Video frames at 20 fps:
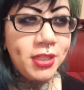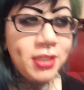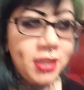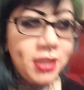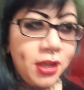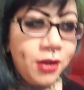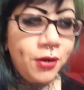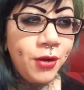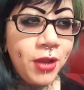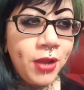
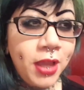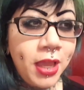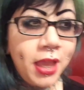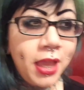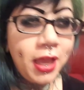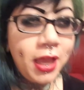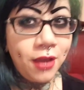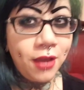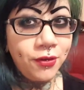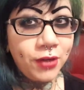So
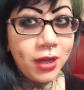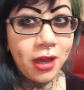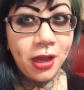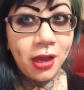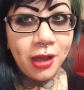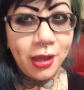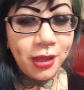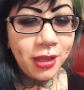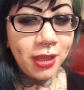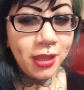I've
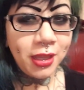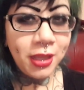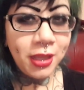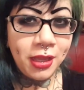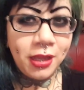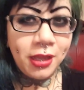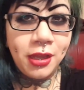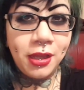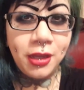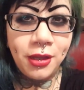got
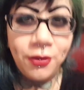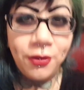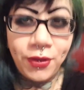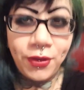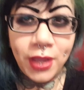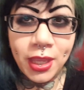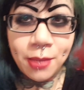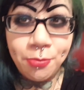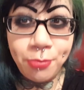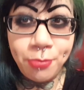a
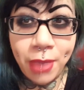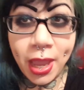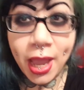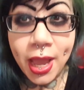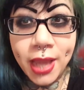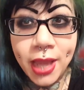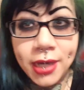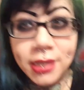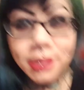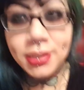fucking
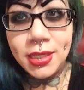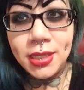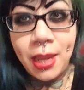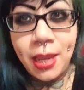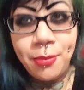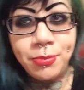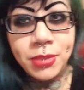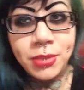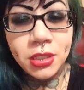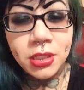pad
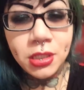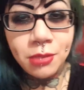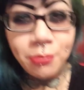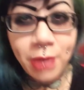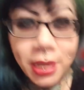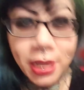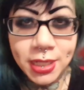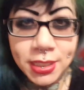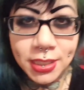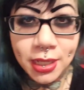taped to
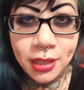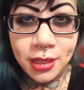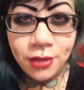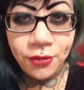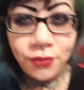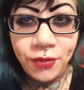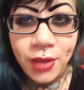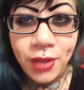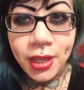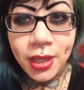
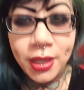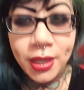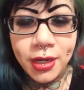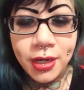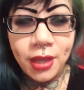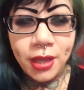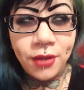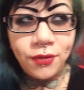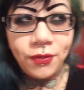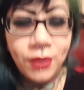myself, and
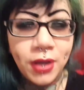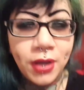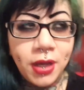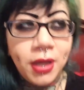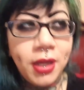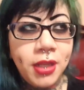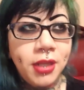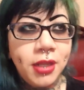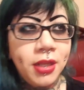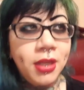I've
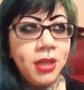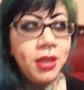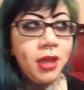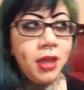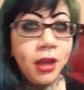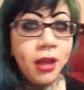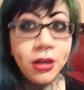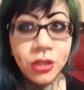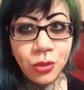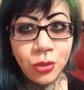got
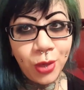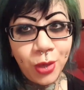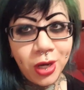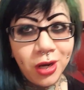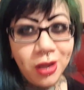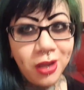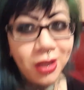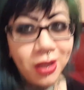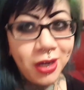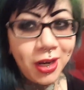underwear
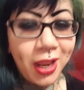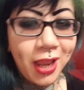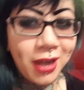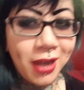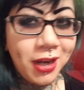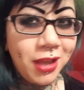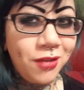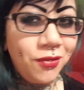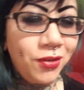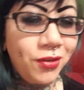on,
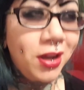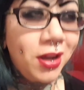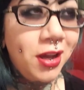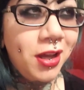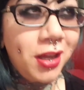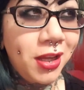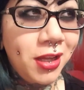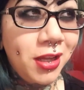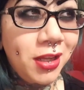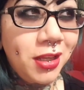and I've
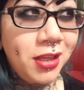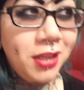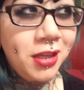got